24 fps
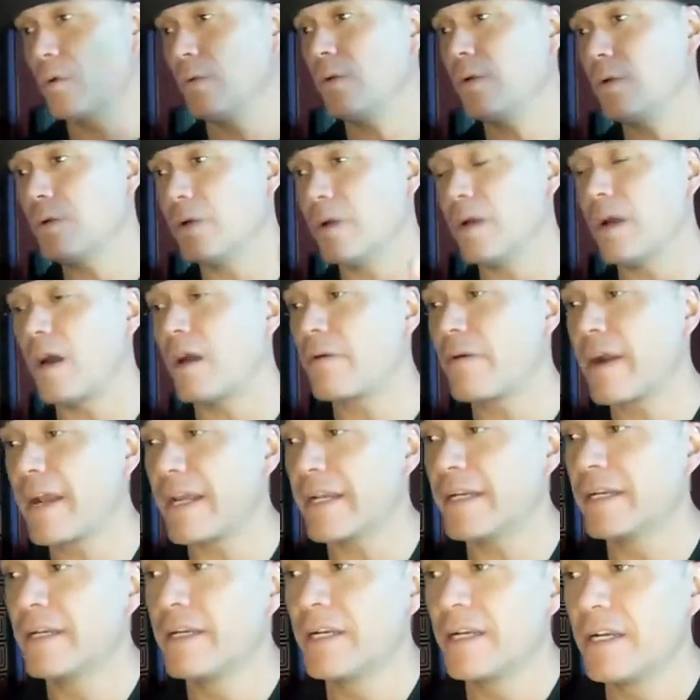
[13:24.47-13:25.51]
Woo. All
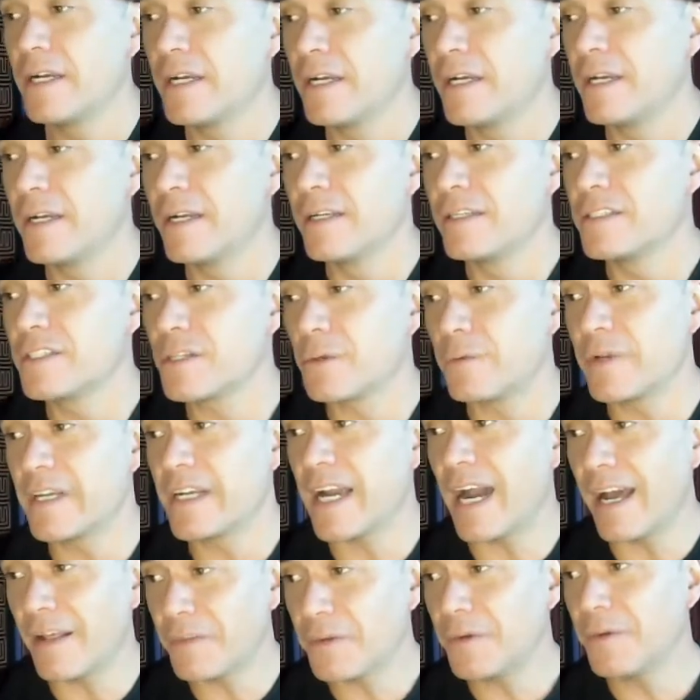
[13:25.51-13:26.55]
right. So we
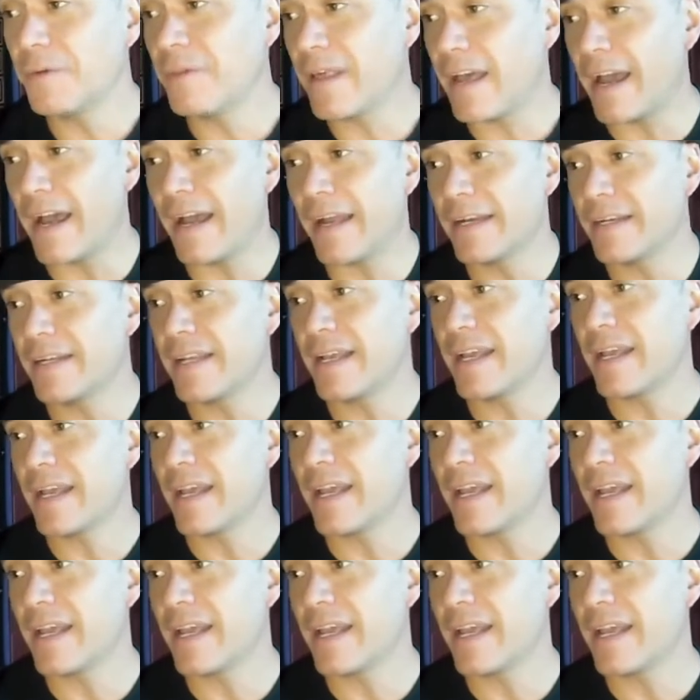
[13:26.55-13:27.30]
got through that.